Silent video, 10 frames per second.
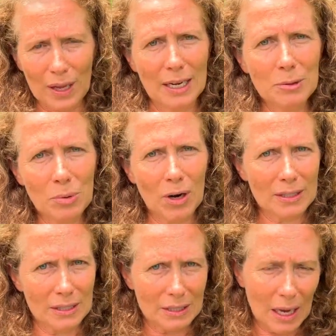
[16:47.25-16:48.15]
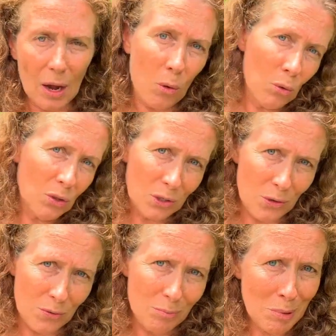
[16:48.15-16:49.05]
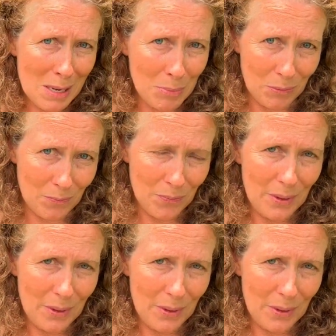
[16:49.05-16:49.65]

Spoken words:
enterprises are also people,